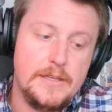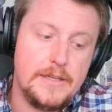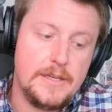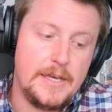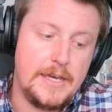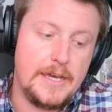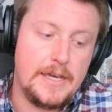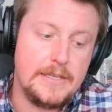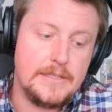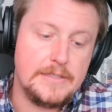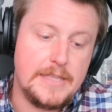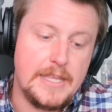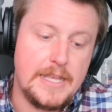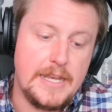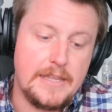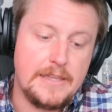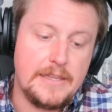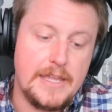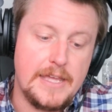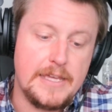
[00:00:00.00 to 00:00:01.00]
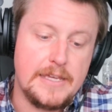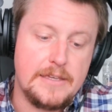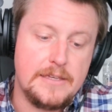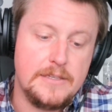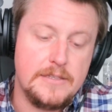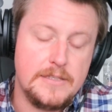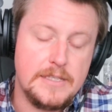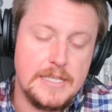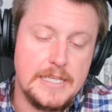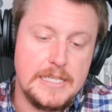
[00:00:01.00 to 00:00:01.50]
that I like
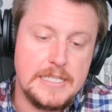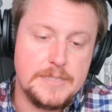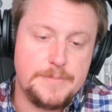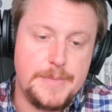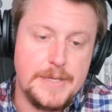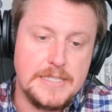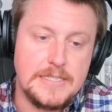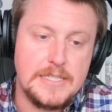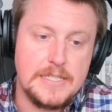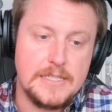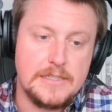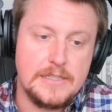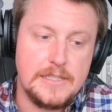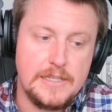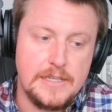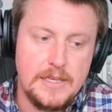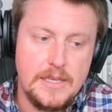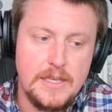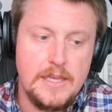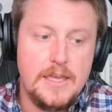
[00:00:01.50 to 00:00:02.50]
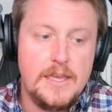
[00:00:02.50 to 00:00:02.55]
is basically,